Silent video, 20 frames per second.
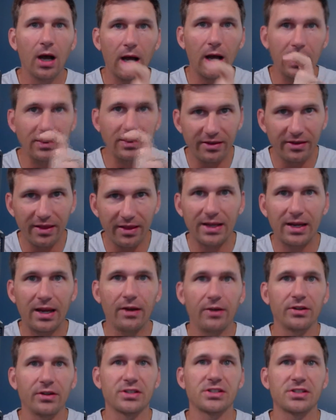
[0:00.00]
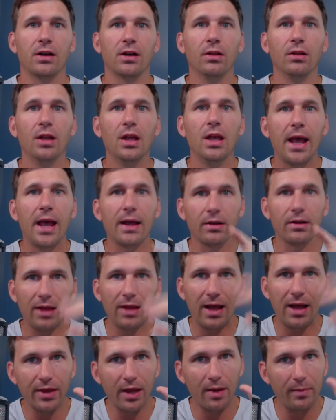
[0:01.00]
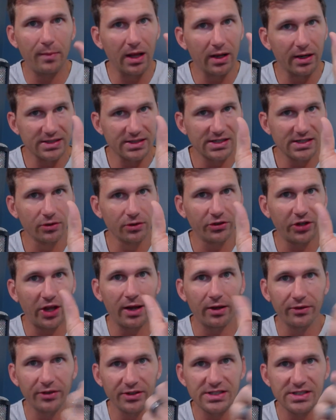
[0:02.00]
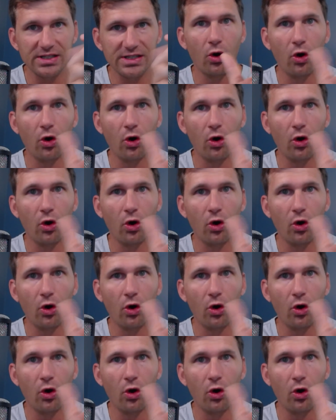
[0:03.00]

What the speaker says: into that carousel and allow them on a single tile to see